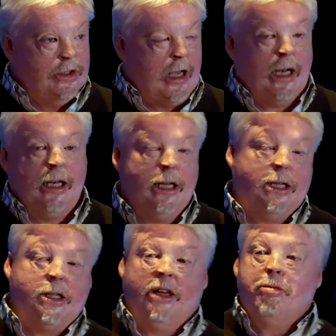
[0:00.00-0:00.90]

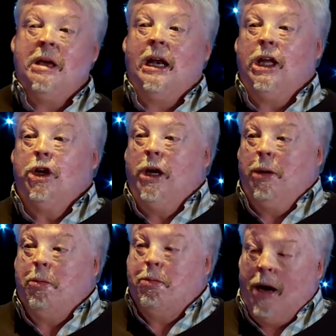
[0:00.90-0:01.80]
Sadly, it doesn't give me any
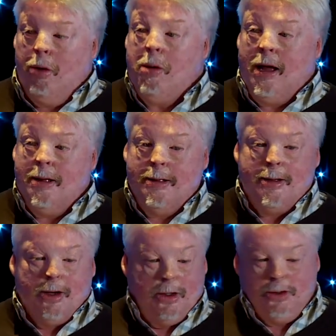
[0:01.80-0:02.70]
great power,
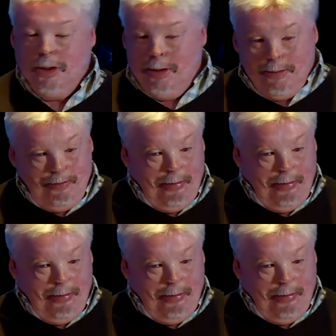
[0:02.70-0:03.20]
because